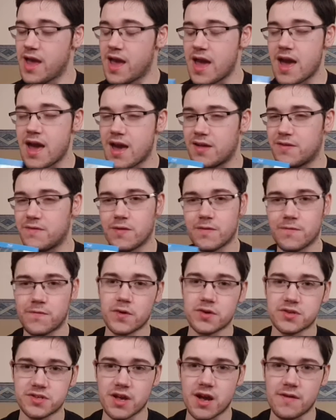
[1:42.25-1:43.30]
And
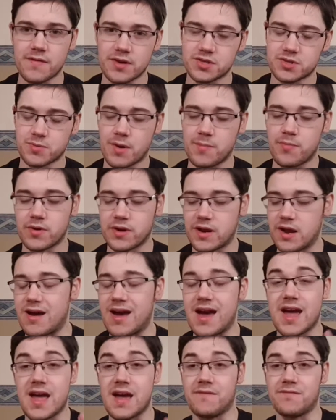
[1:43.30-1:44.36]
first off, I just want to point out,
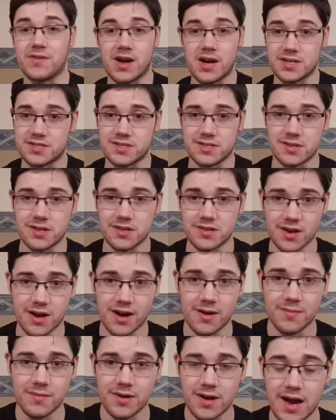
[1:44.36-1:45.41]
I have not seen the
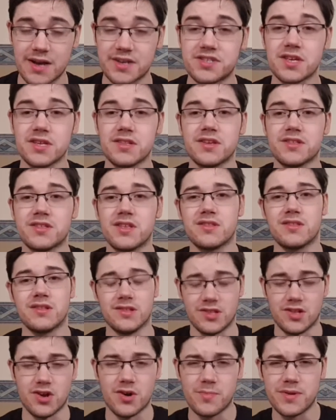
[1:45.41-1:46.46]
dub. I've seen like a
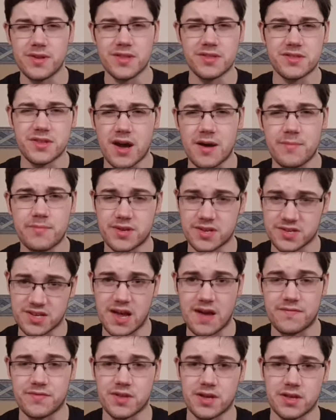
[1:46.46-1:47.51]
little bit of the dub because I
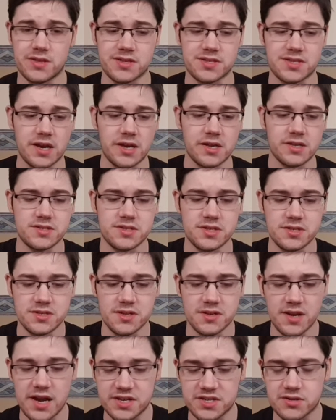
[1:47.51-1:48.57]
have the second
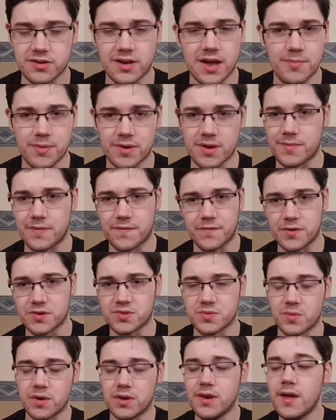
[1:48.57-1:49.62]
season. I still gotta pick up the
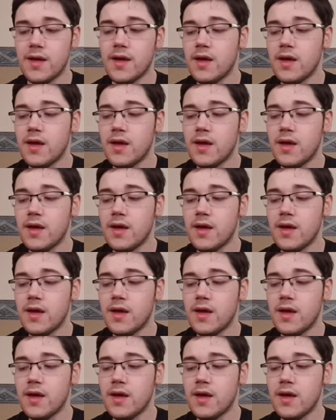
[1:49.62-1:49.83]
first one.